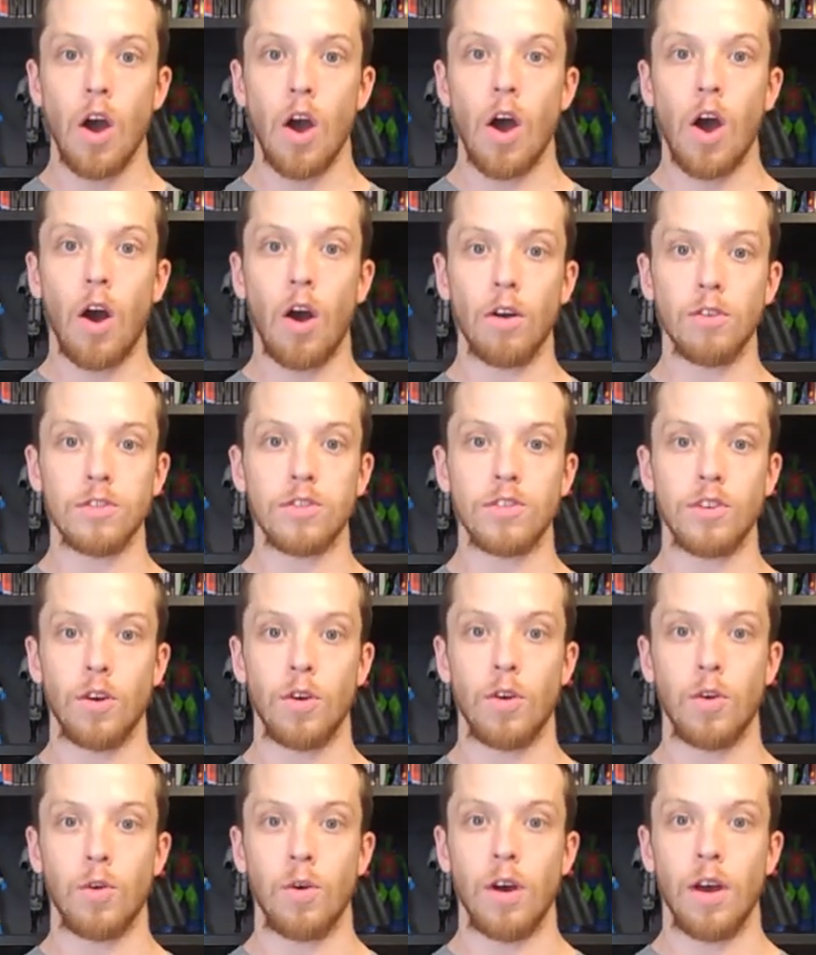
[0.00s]

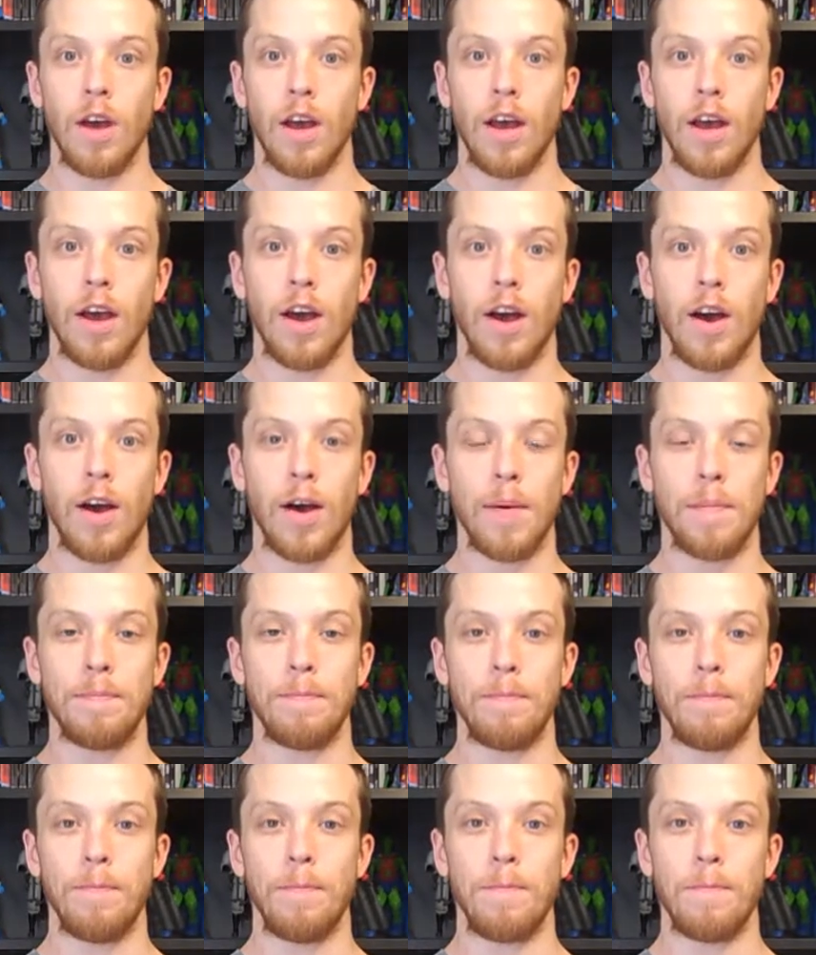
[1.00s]
Also,
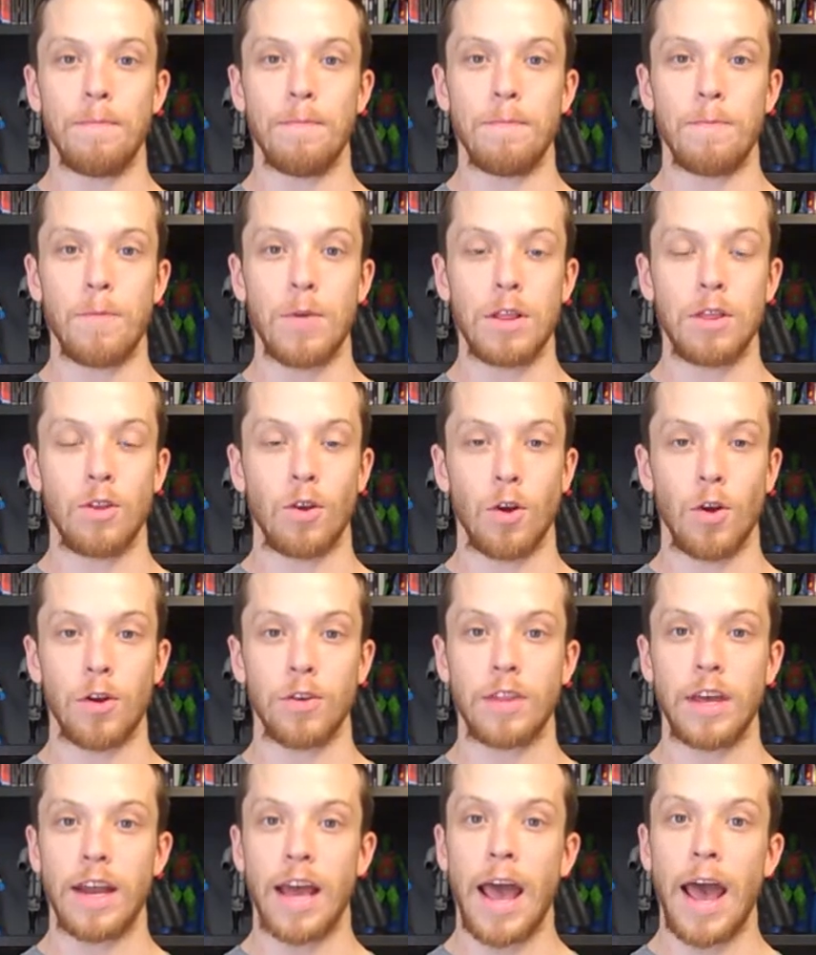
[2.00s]
we
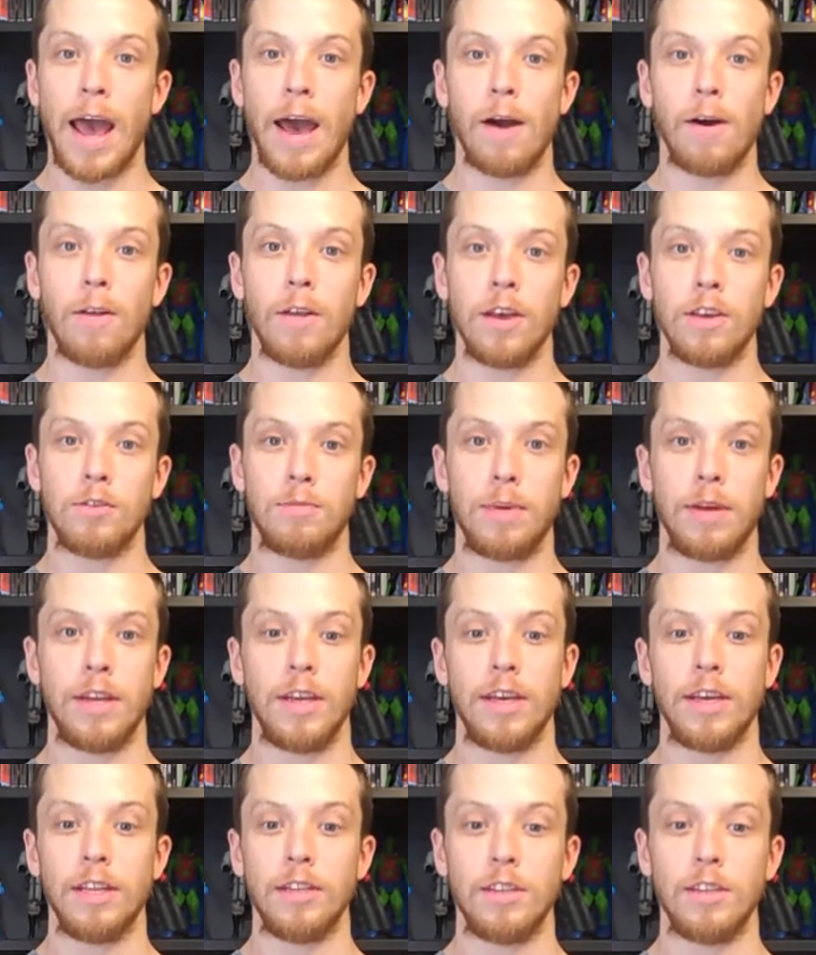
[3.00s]
learned that Hal has been